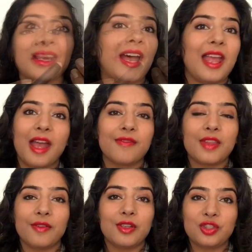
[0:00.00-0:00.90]
I have
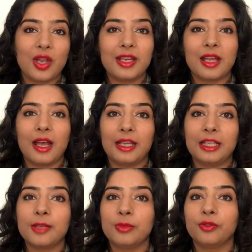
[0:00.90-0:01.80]
never tried a
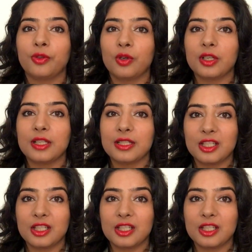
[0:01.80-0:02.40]
highlight before in